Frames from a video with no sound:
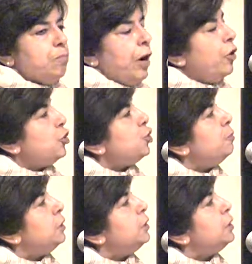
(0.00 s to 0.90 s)

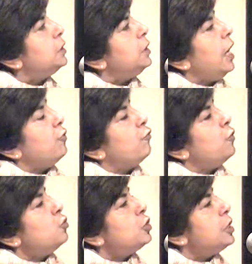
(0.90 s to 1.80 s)
perishables like
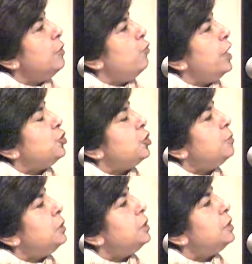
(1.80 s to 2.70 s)
fruits and
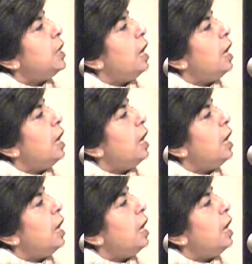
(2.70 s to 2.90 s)
vegetables